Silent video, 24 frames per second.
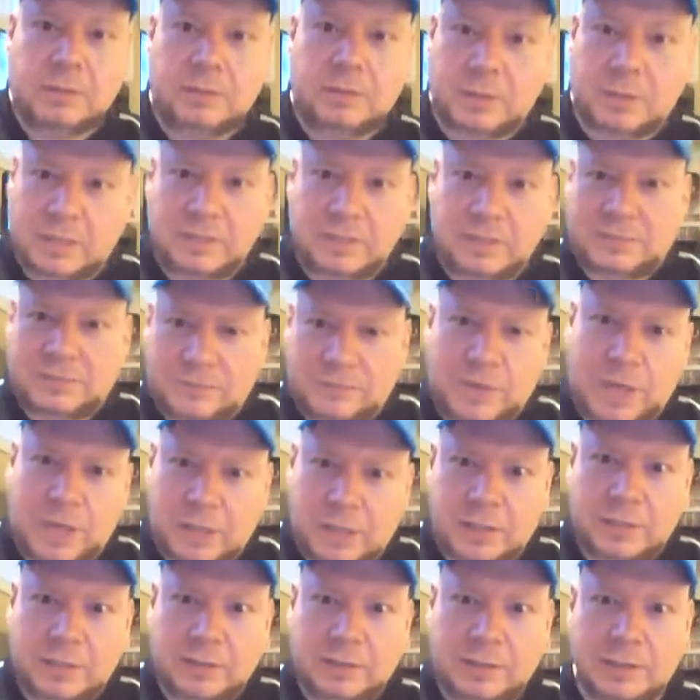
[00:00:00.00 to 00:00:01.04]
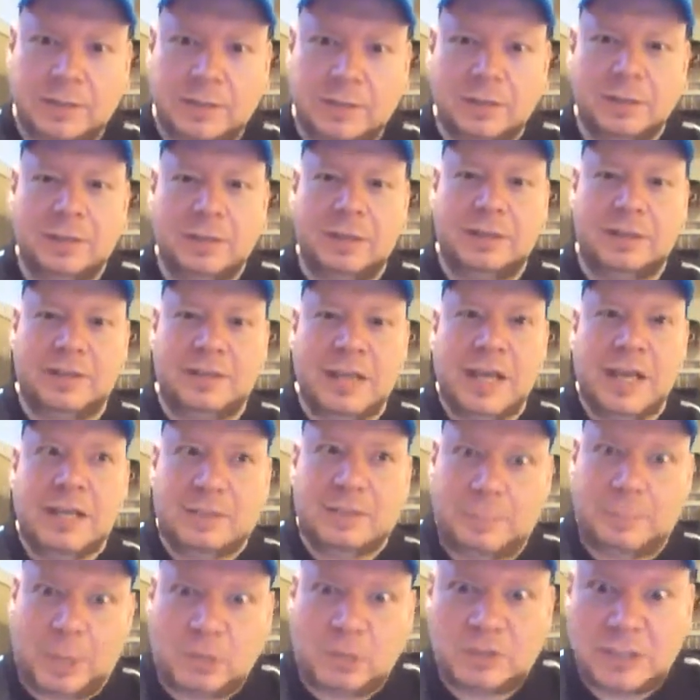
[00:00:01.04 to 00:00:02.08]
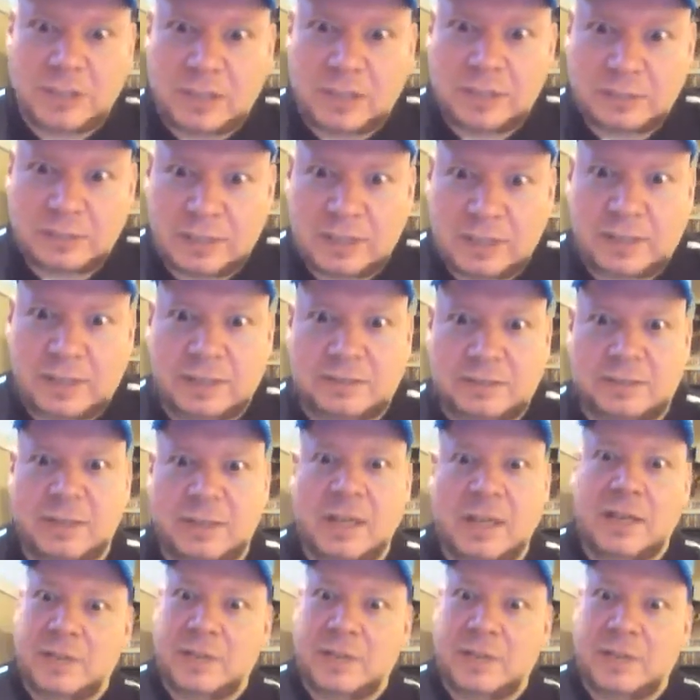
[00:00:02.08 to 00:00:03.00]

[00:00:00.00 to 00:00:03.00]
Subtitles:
Because fuck. It's about selling tickets.